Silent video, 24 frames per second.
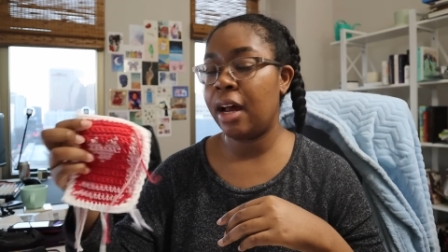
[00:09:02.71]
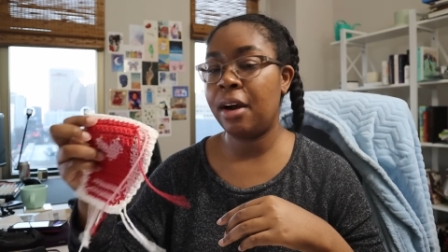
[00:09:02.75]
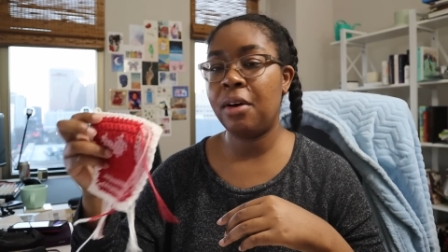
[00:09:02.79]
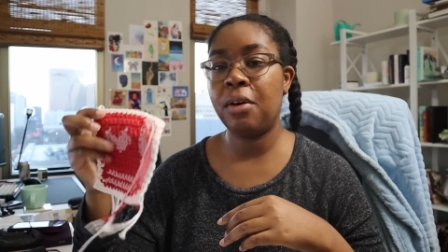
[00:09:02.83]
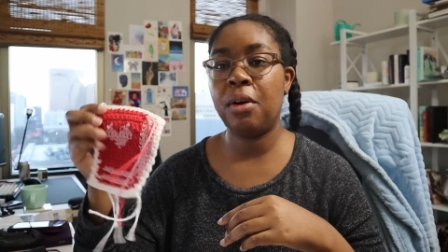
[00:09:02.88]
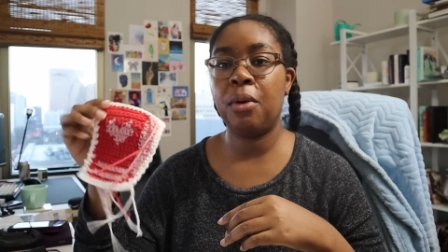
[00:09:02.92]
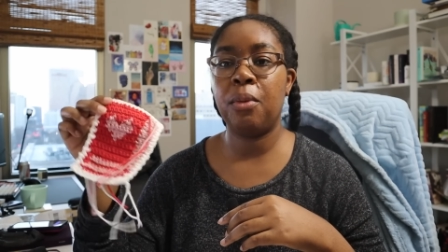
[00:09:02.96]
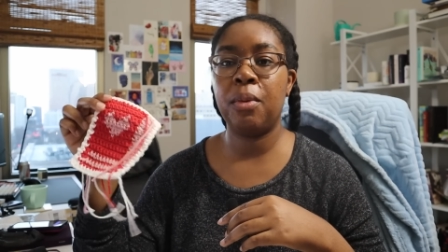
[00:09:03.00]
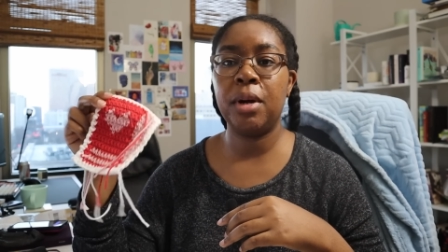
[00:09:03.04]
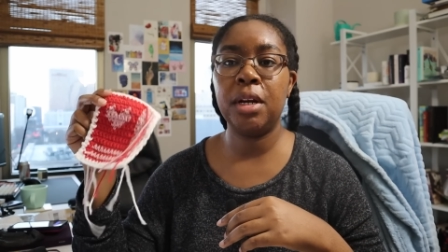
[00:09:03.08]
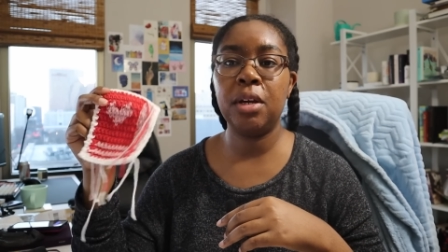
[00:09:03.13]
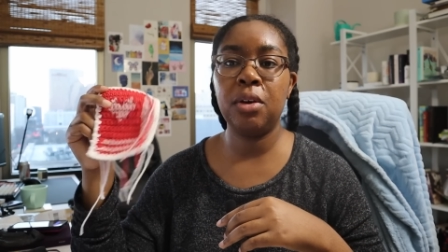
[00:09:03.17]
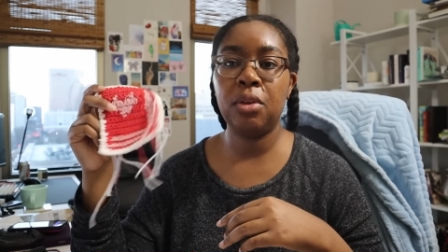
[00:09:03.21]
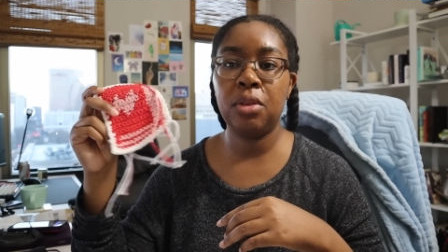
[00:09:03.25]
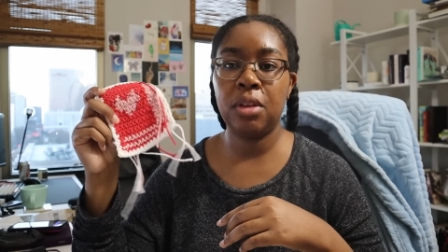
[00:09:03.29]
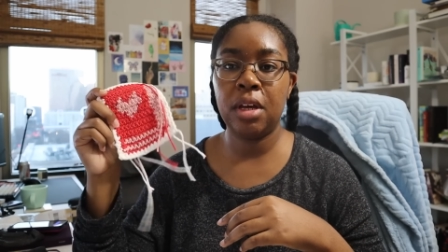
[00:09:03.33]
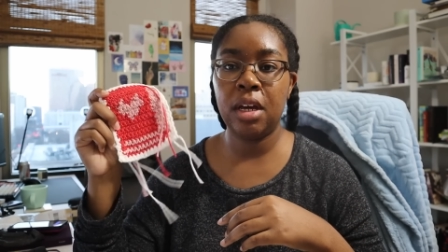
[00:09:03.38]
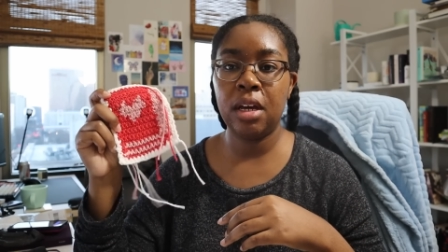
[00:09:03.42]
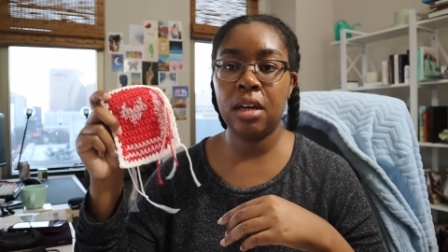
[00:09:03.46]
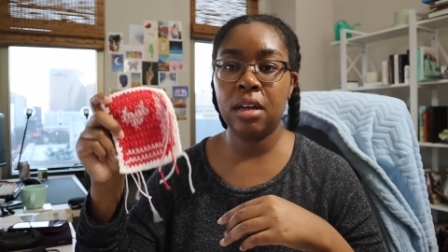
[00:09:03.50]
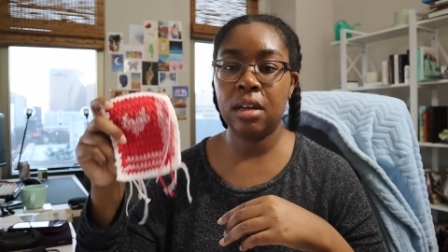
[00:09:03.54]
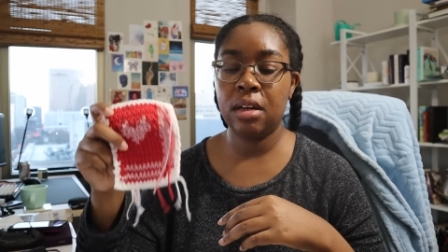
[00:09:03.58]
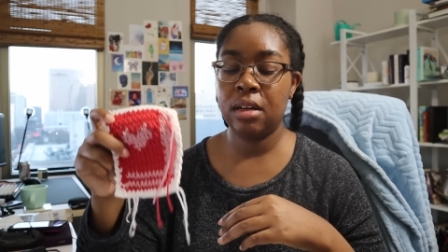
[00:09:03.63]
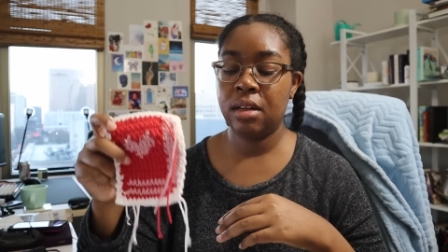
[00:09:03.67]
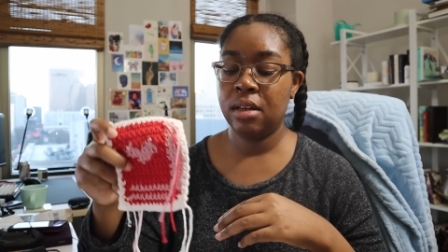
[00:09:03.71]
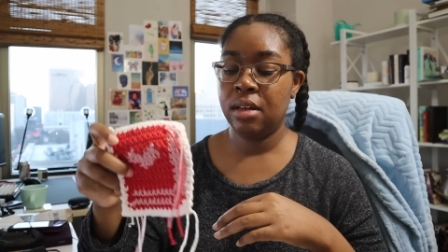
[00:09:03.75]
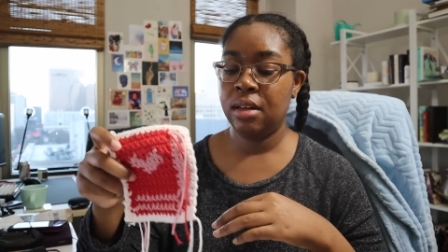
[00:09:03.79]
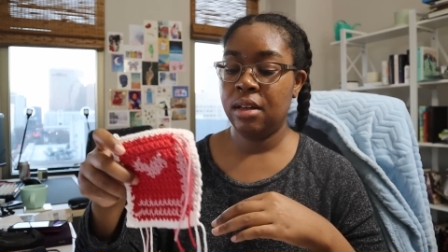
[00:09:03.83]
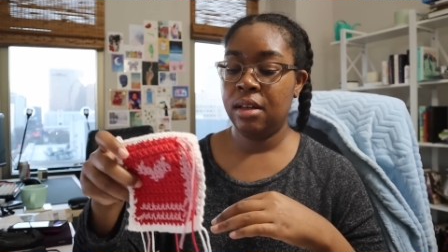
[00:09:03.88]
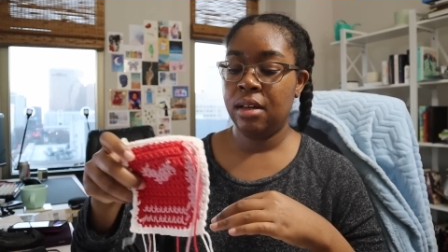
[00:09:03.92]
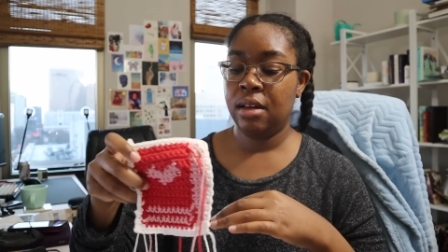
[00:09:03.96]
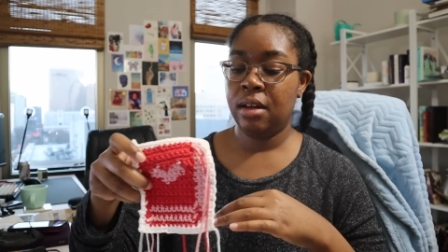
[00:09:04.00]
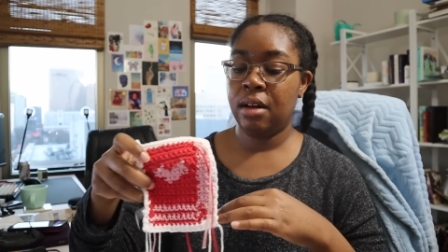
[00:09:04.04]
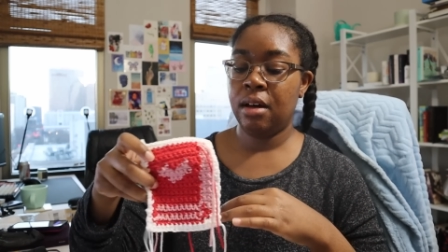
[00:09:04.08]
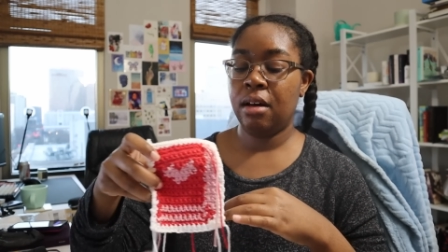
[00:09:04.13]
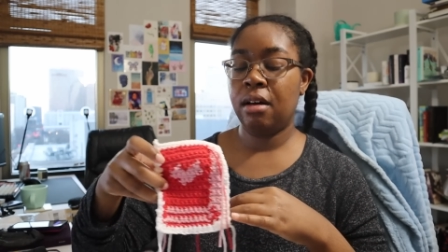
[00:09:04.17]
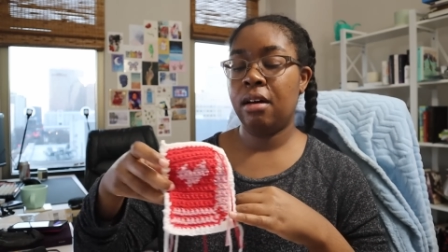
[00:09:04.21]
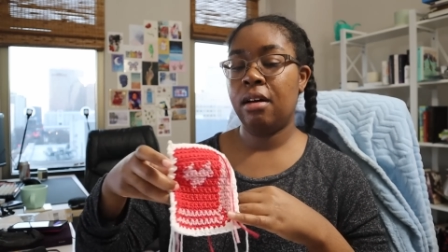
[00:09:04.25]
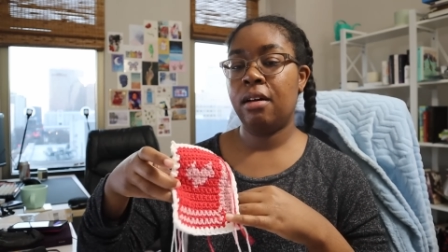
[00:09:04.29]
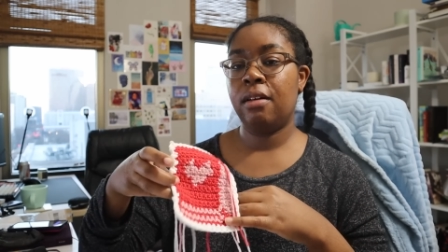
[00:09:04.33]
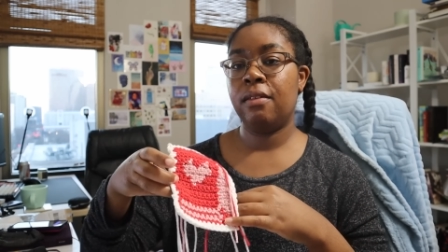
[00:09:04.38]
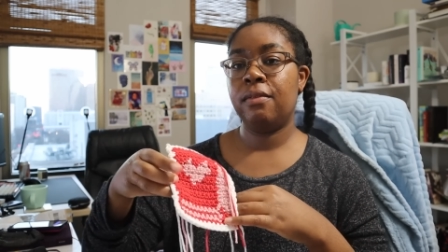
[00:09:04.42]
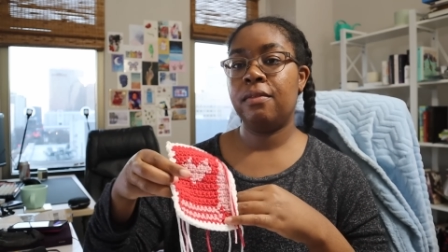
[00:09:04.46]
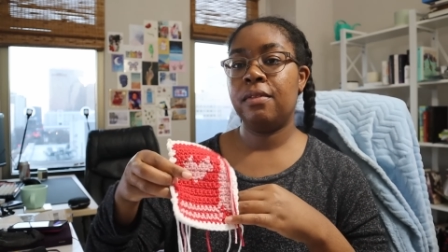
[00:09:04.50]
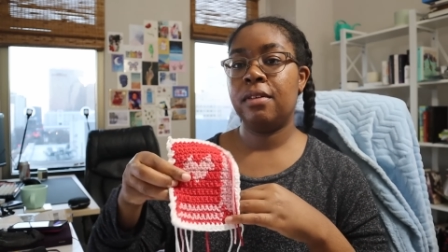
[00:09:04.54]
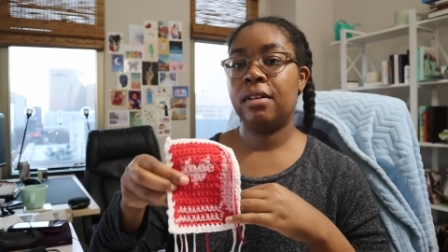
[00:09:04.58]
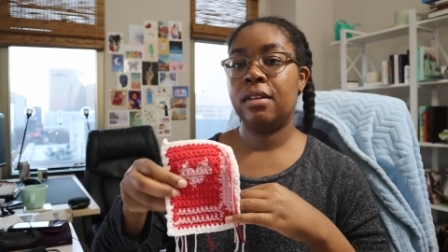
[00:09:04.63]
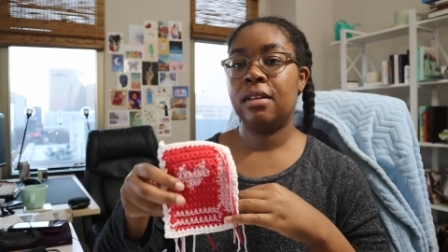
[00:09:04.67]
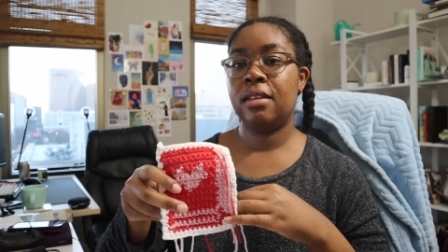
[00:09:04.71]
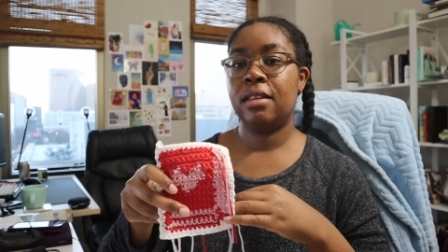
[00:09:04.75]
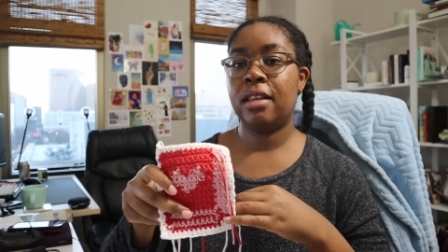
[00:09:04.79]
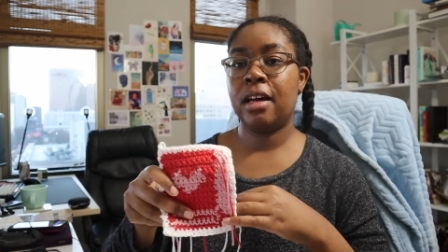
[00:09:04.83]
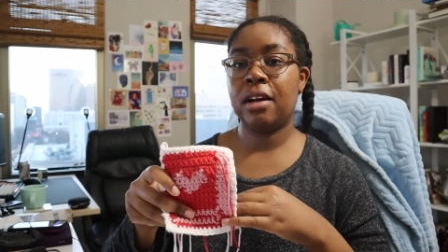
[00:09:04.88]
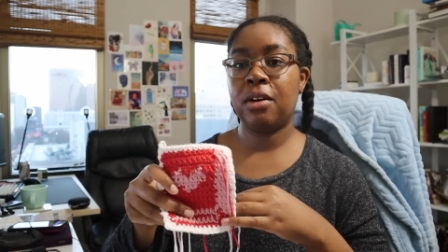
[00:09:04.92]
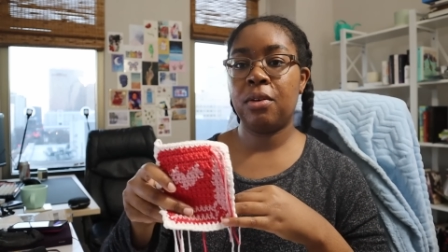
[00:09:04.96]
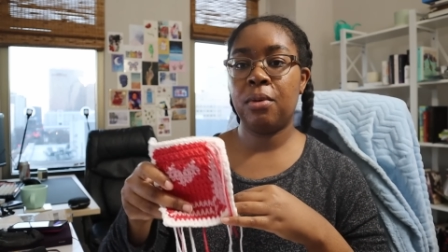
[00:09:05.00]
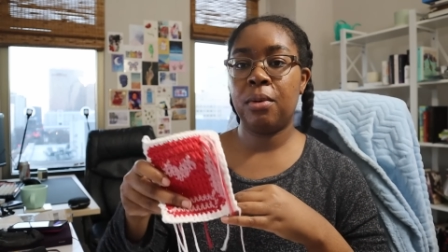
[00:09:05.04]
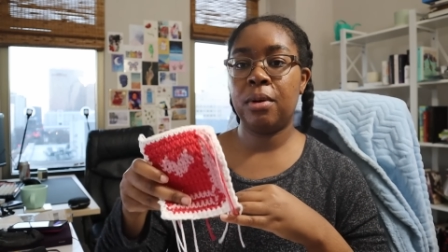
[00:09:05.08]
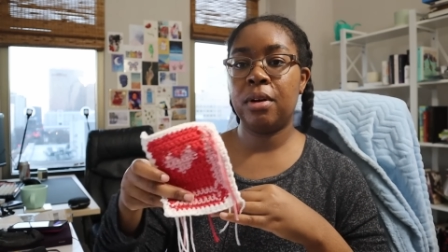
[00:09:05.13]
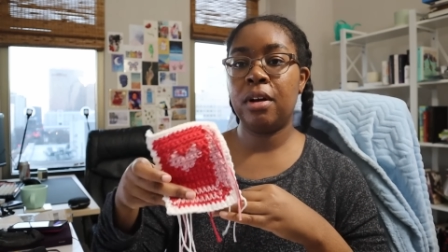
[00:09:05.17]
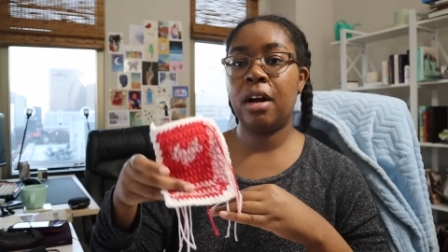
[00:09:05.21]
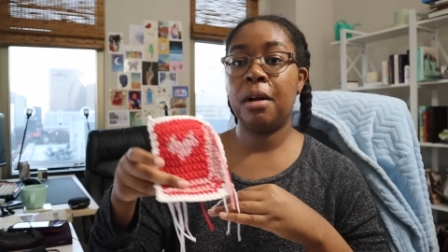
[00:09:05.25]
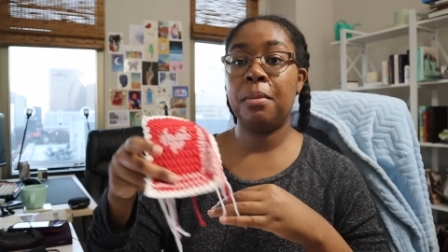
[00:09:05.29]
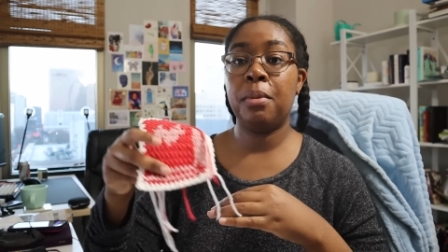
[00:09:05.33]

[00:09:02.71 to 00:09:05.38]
I don't know, what do you think of that corner?